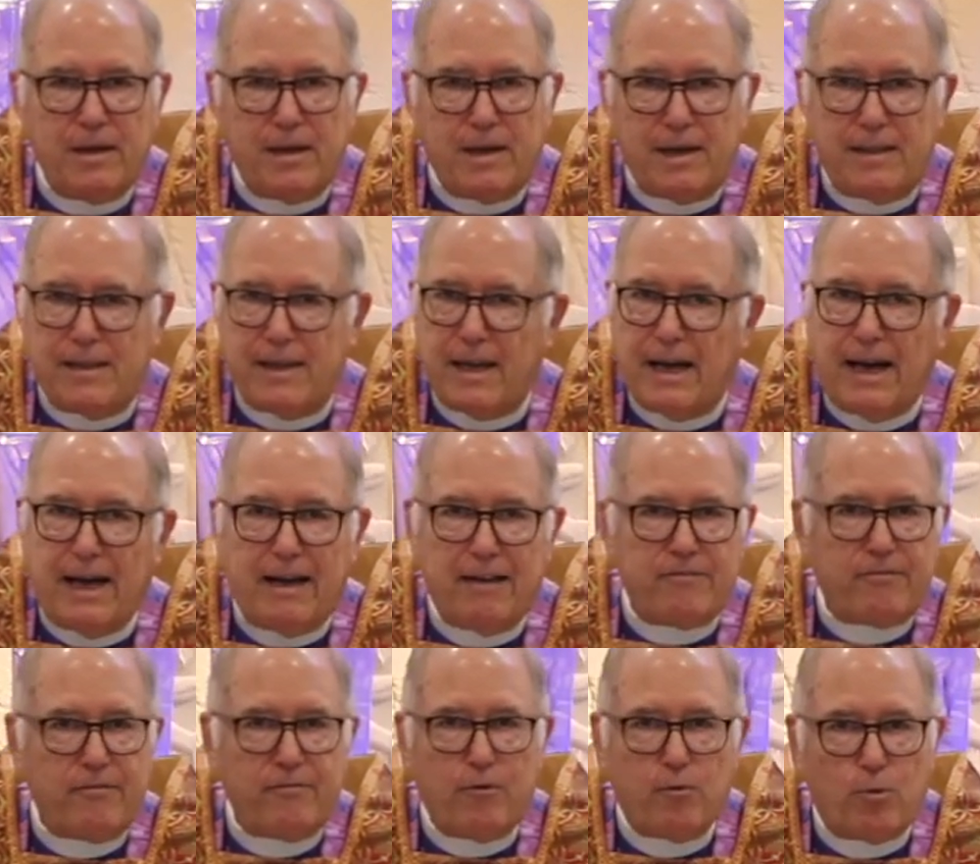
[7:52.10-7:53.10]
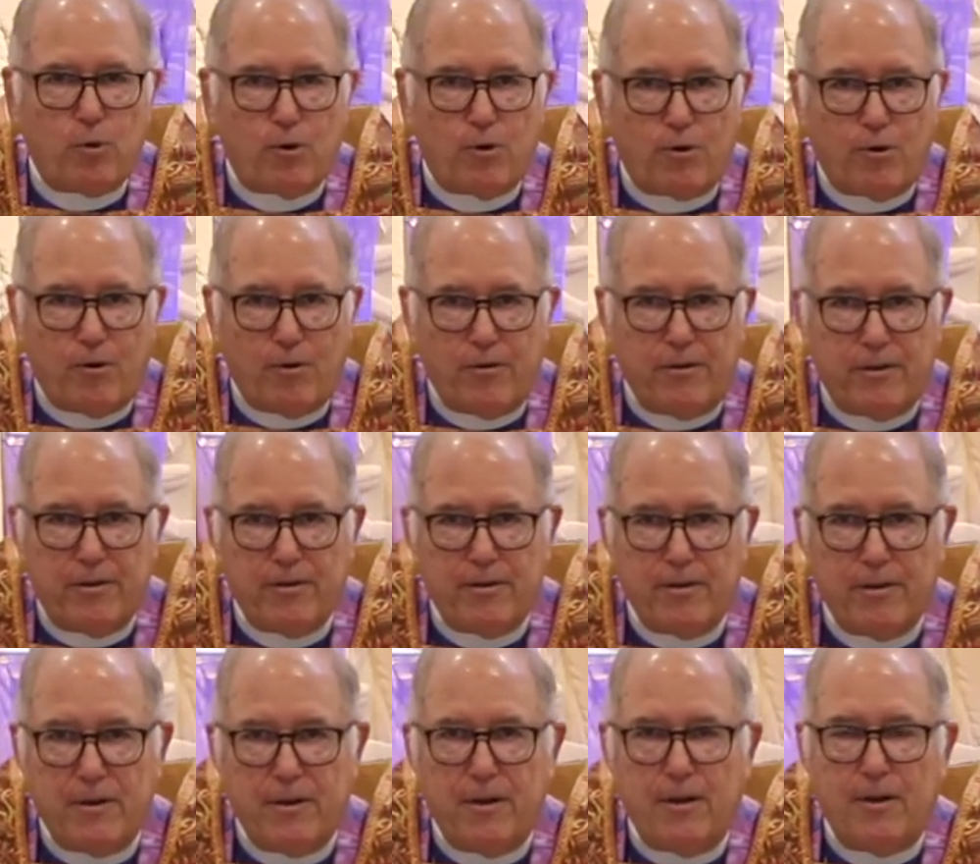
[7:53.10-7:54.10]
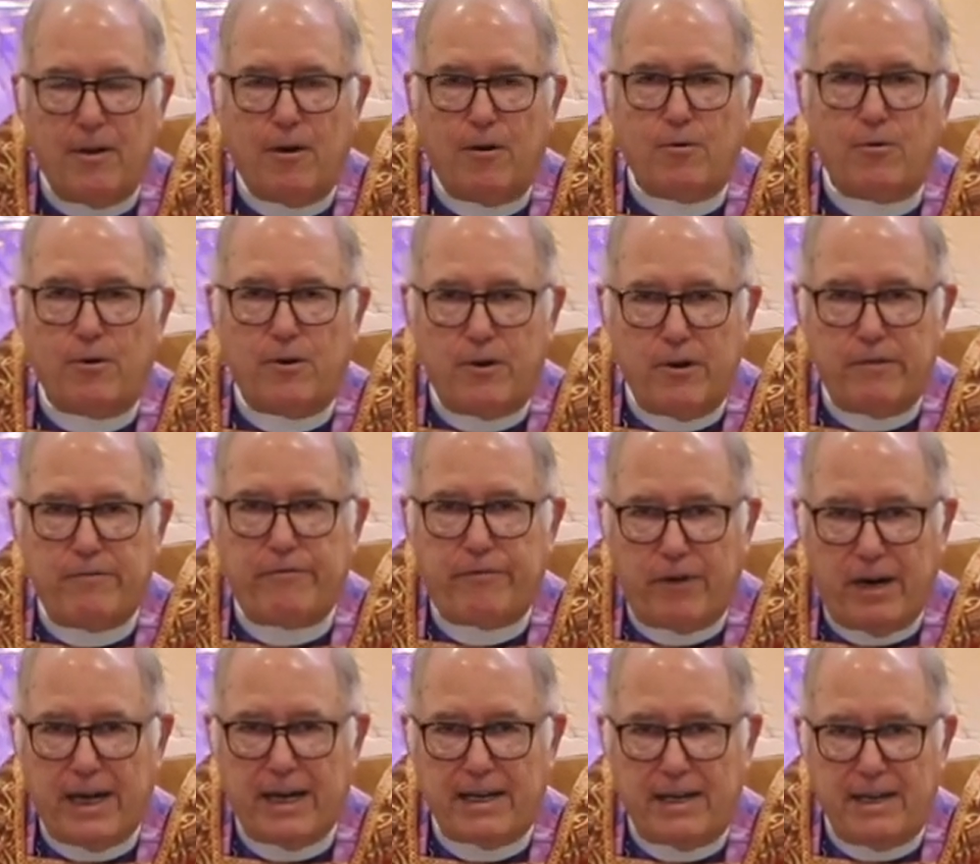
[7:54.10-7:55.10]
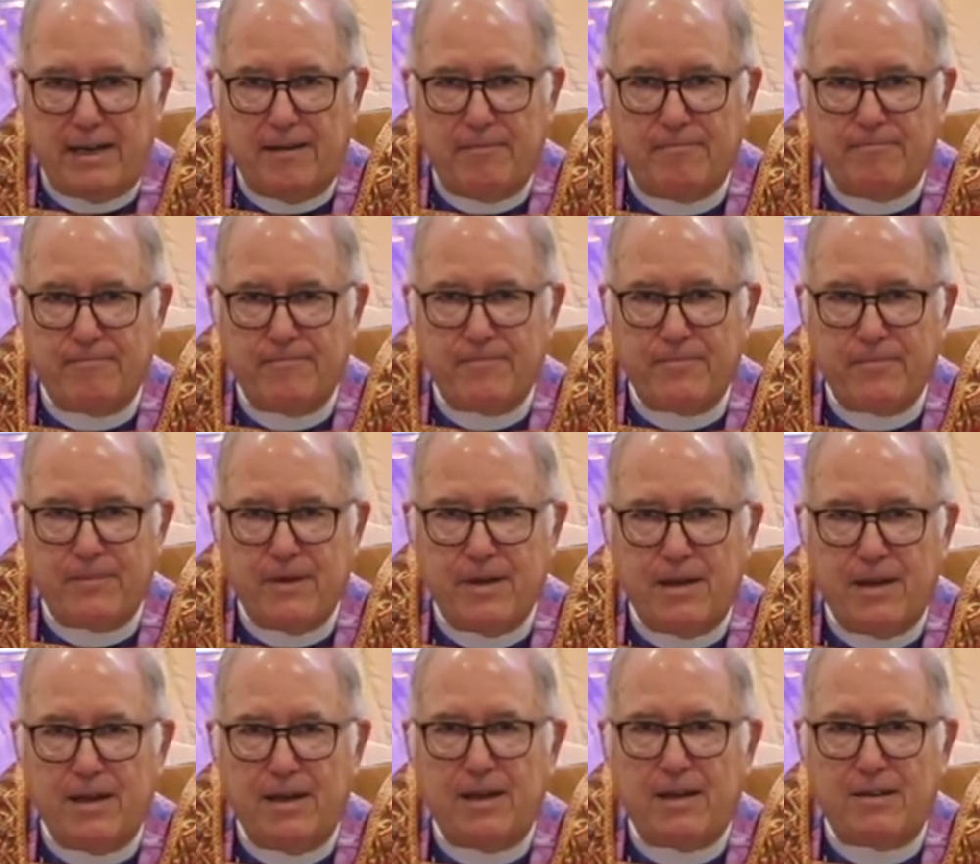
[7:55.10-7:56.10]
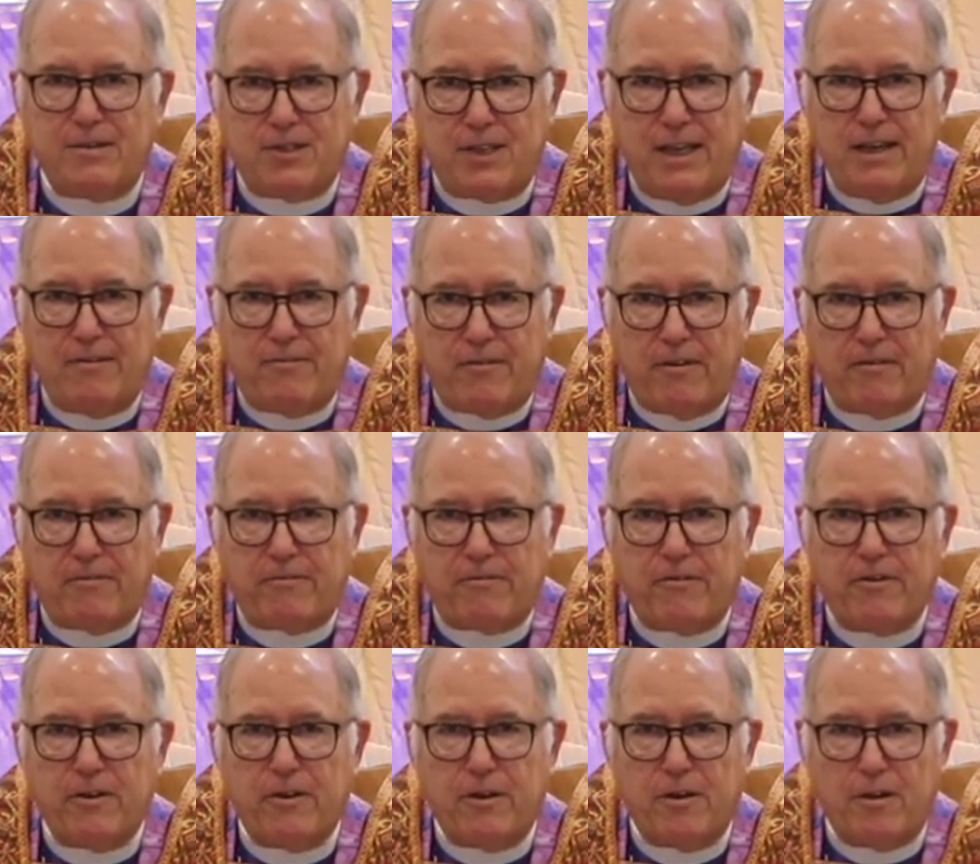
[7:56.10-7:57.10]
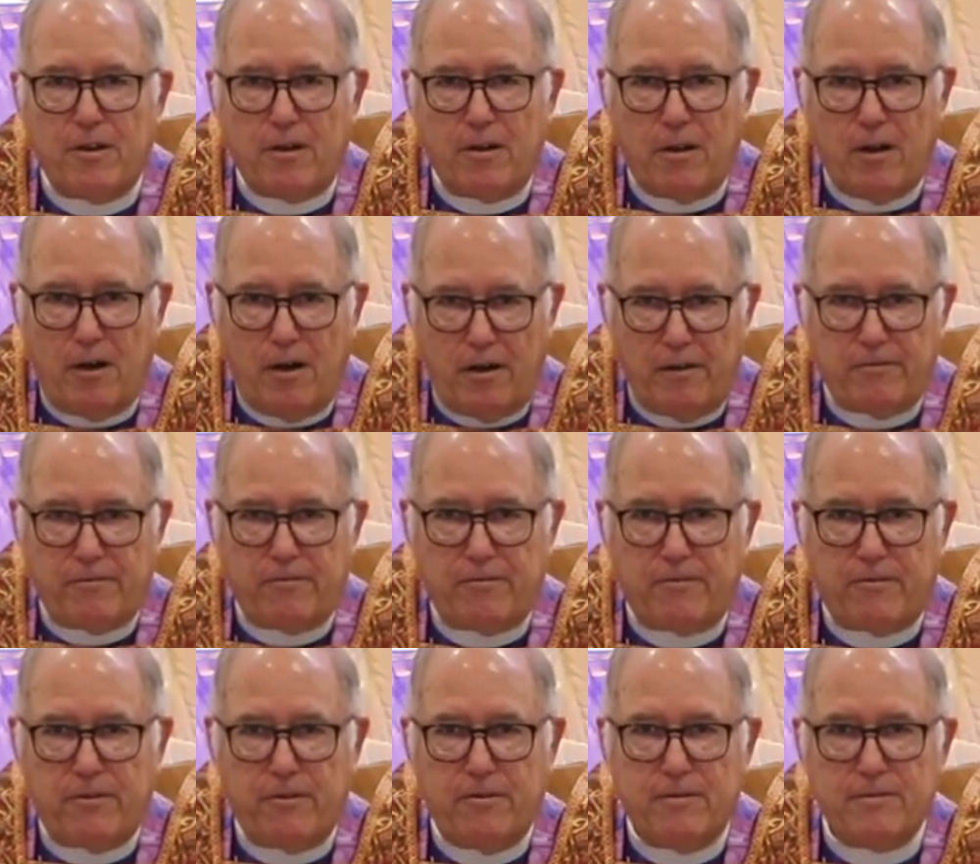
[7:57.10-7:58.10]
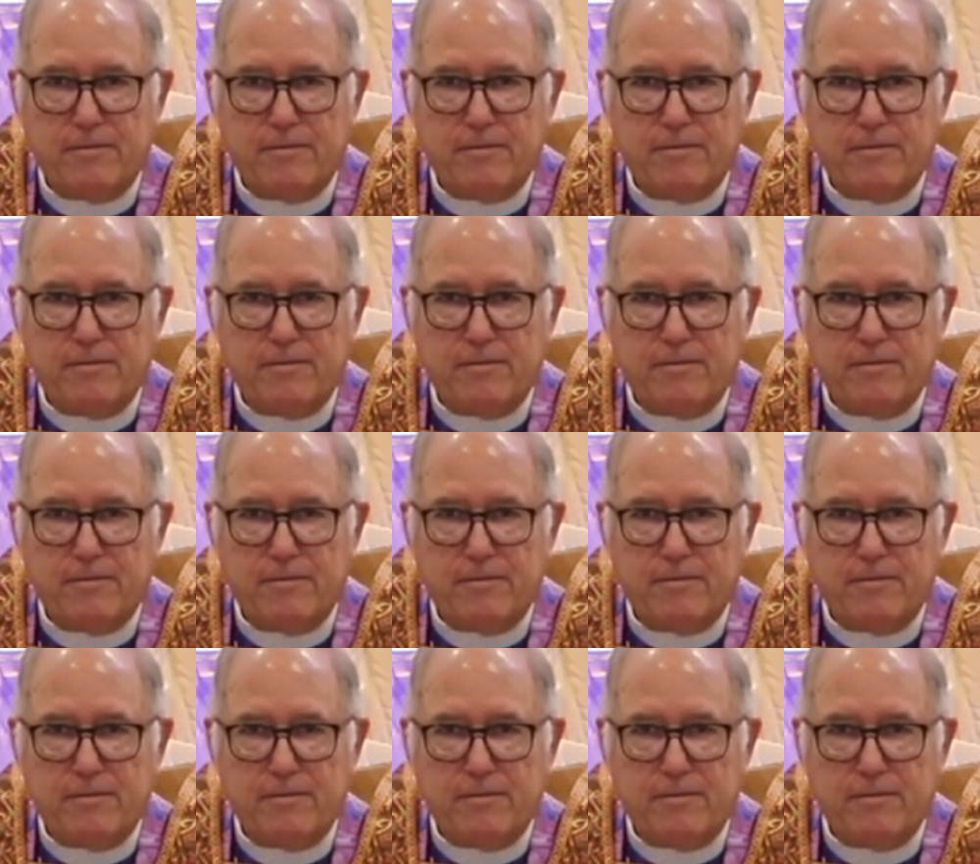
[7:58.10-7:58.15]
In the eyes of the world, on Good Friday, Jesus lost.